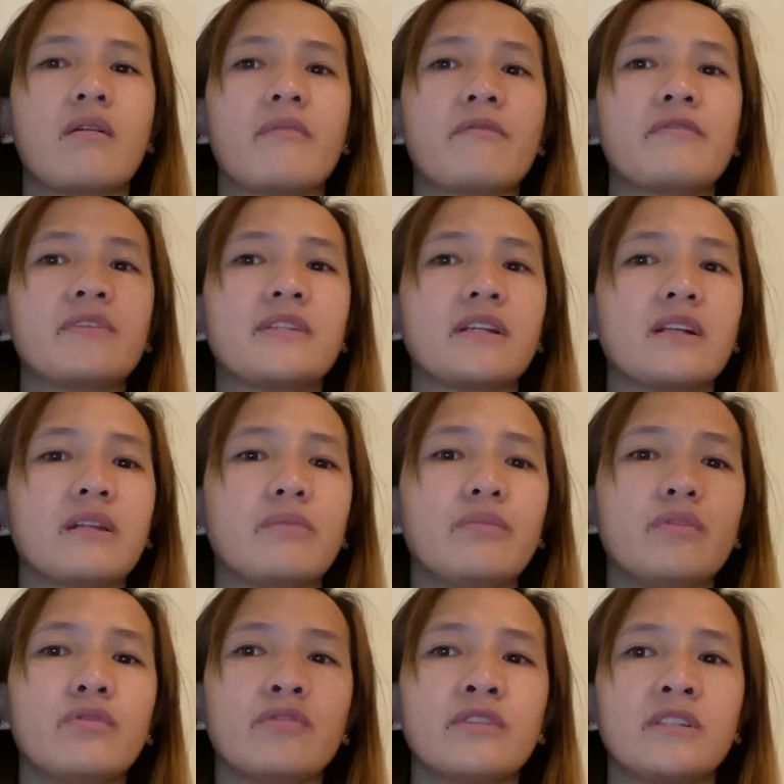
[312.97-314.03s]
physical
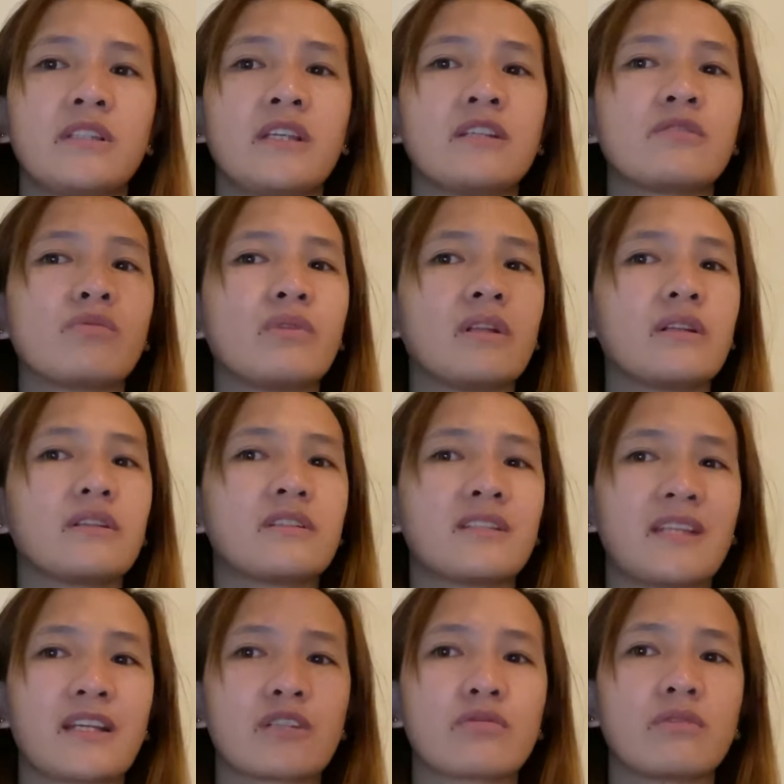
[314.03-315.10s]
abuse,
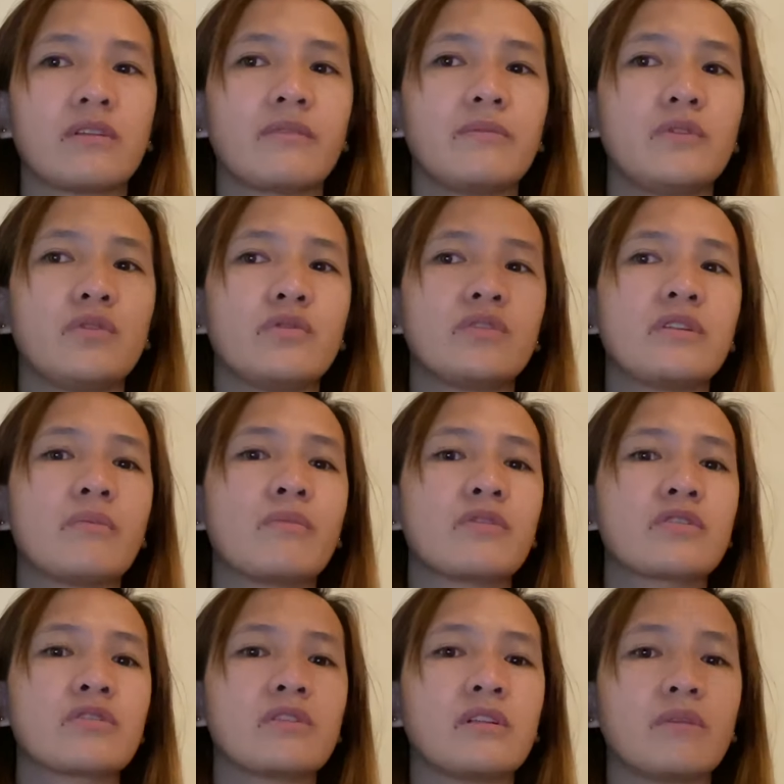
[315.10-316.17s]
sexual abuse,
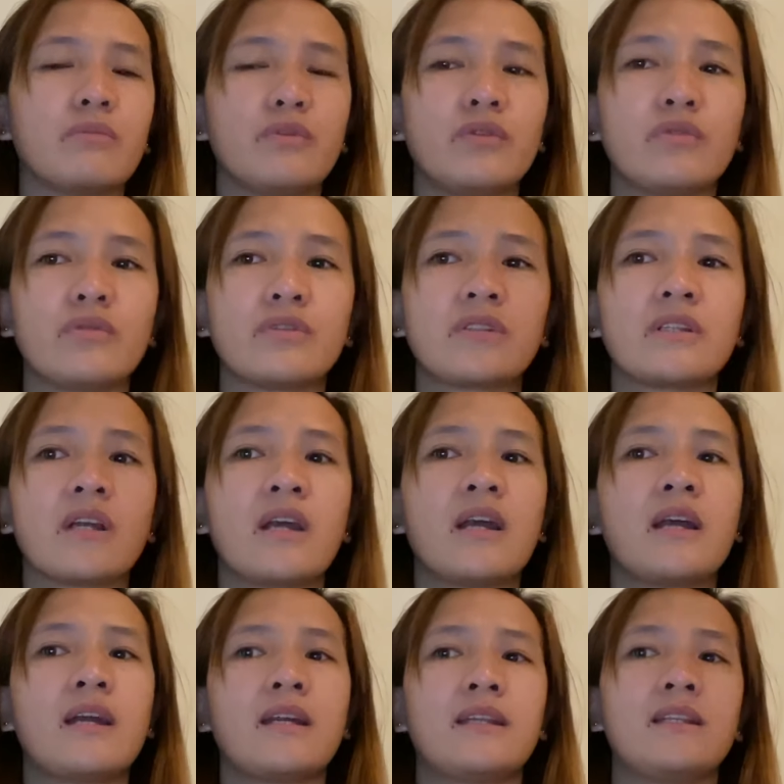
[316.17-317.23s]
emotional abuse,
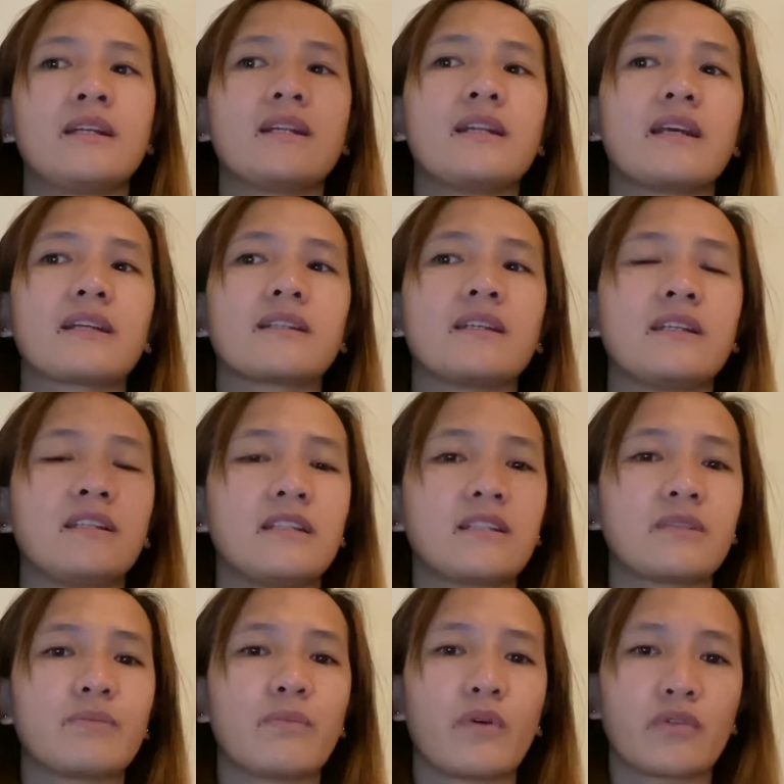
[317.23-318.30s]
neglect, and
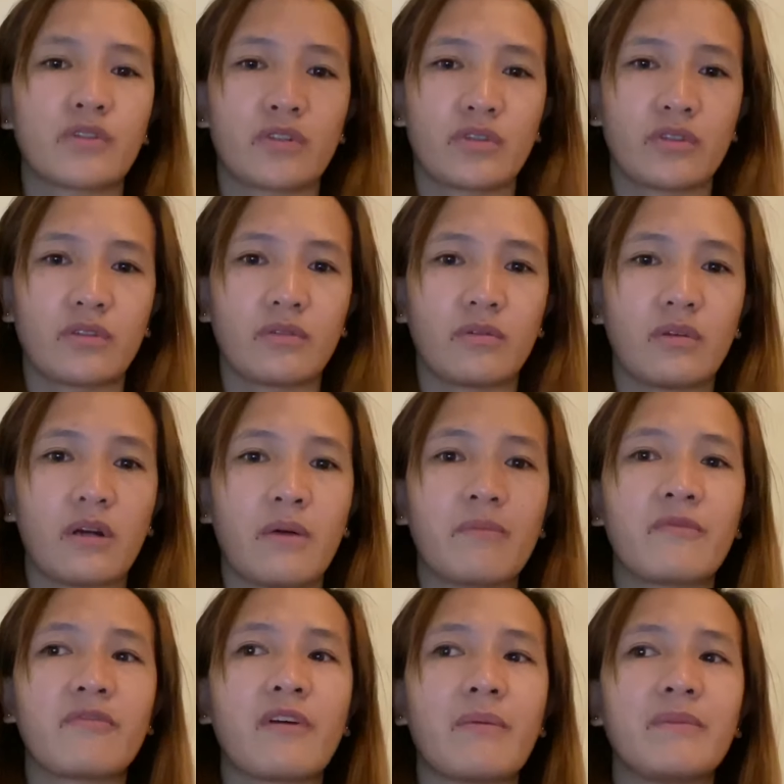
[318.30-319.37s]
exposure to
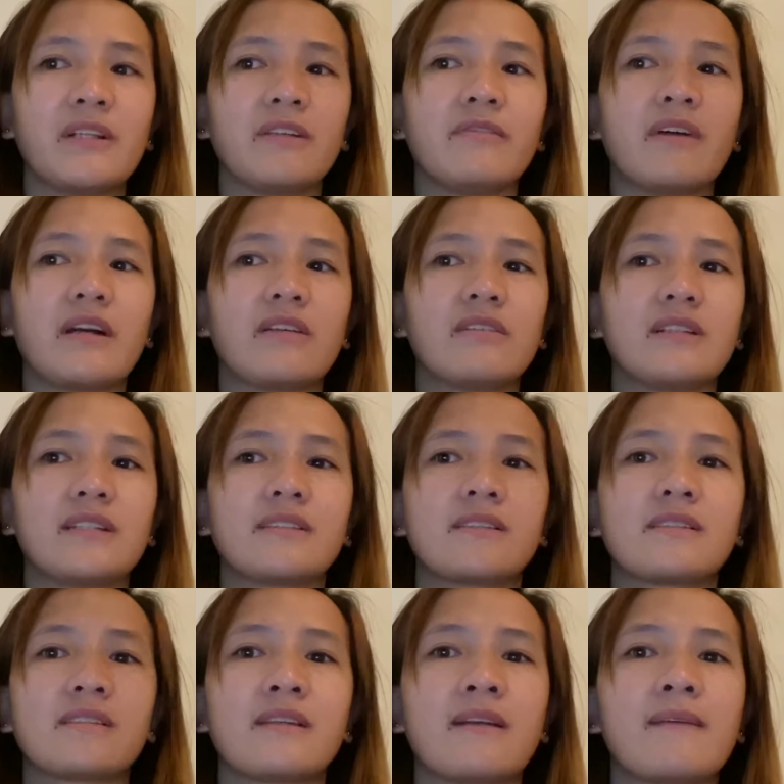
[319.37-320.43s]
family
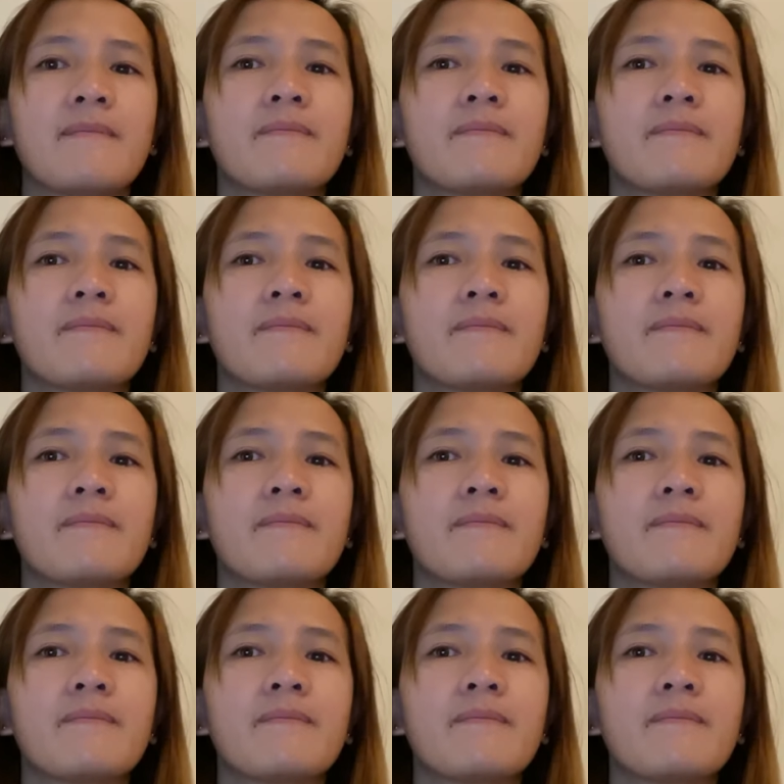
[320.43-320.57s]
violence.